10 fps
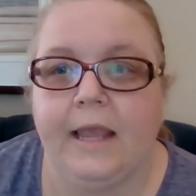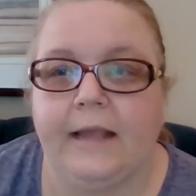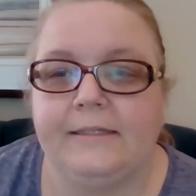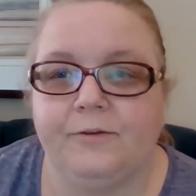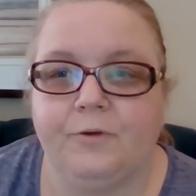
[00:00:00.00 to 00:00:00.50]

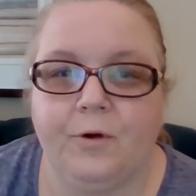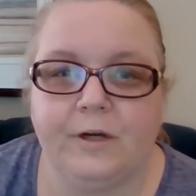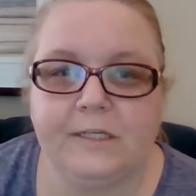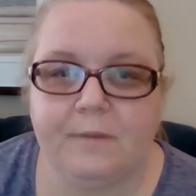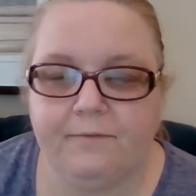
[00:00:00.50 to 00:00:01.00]
And so, of
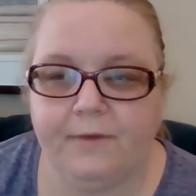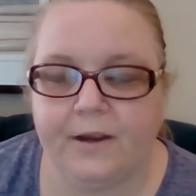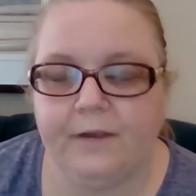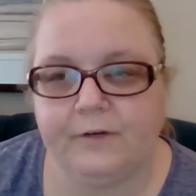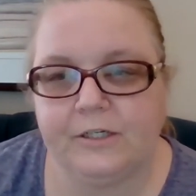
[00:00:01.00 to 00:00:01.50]
course, my
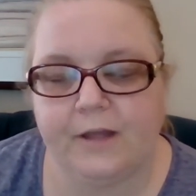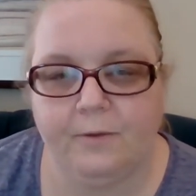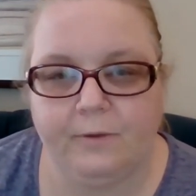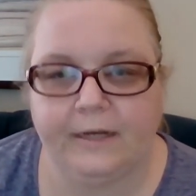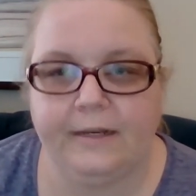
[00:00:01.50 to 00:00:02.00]
very first
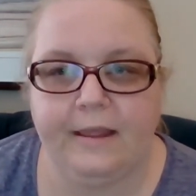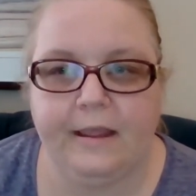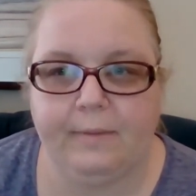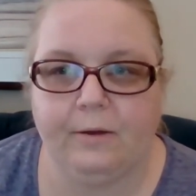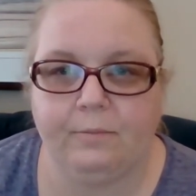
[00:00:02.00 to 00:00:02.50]
thought when I
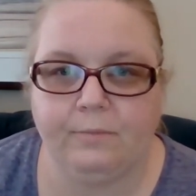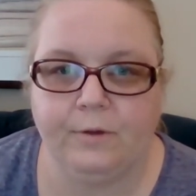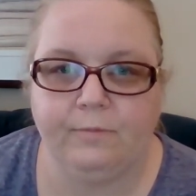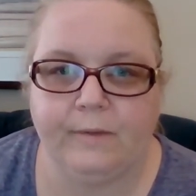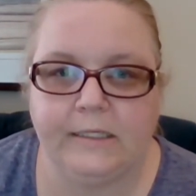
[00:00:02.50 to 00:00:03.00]
think about
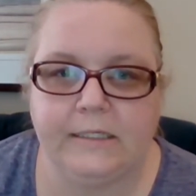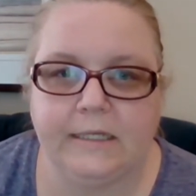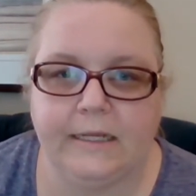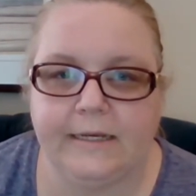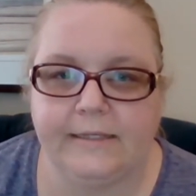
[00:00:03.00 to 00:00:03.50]
movement
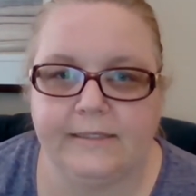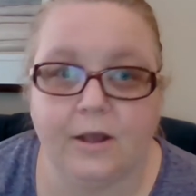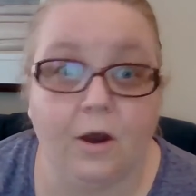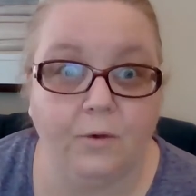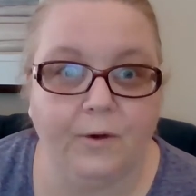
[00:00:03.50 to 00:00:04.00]
is,
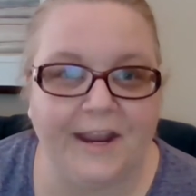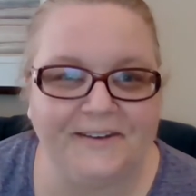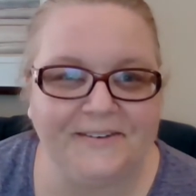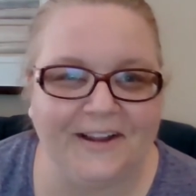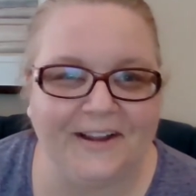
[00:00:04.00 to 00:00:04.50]
oh,
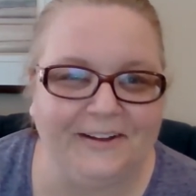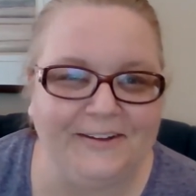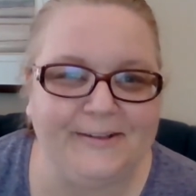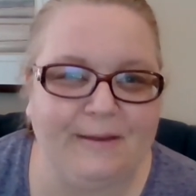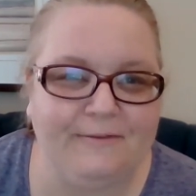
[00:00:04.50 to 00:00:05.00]
great, I'll
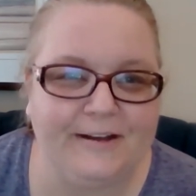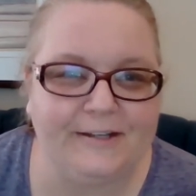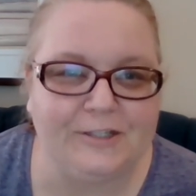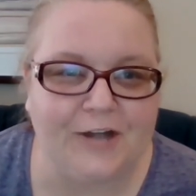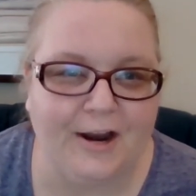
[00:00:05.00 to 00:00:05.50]
use my
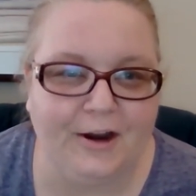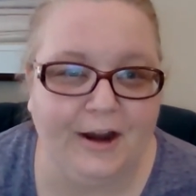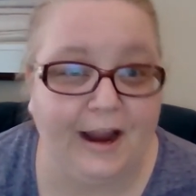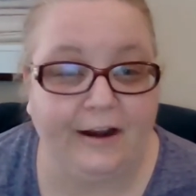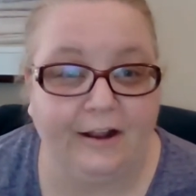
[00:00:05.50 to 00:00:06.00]
fitness
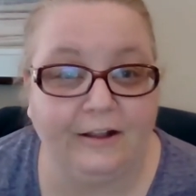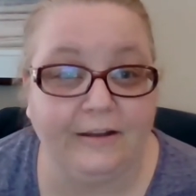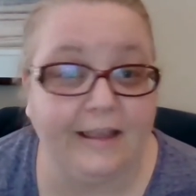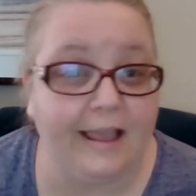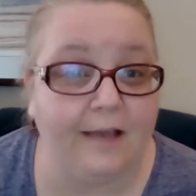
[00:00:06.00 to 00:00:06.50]
tracker and
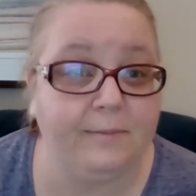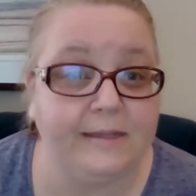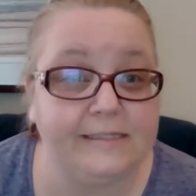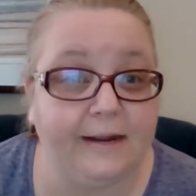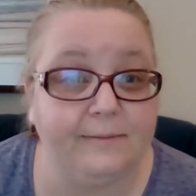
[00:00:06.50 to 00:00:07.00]
I'll count my
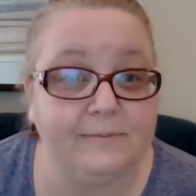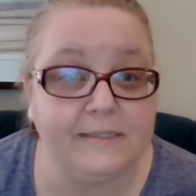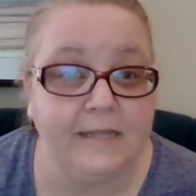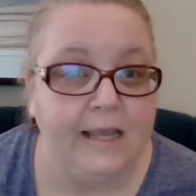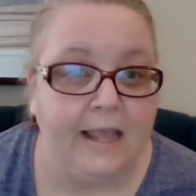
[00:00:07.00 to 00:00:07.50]
steps